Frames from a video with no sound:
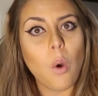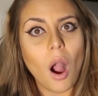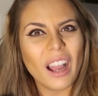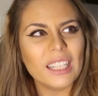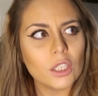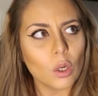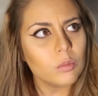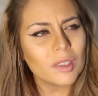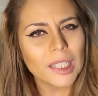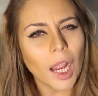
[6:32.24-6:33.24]
why
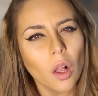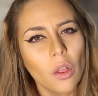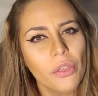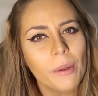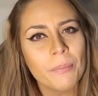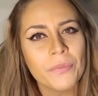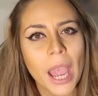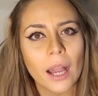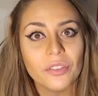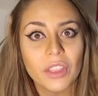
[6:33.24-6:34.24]
don't tell them
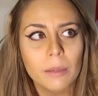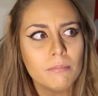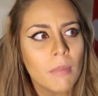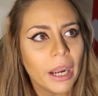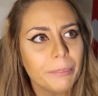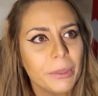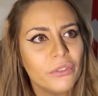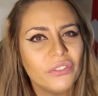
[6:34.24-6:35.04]
that? They might be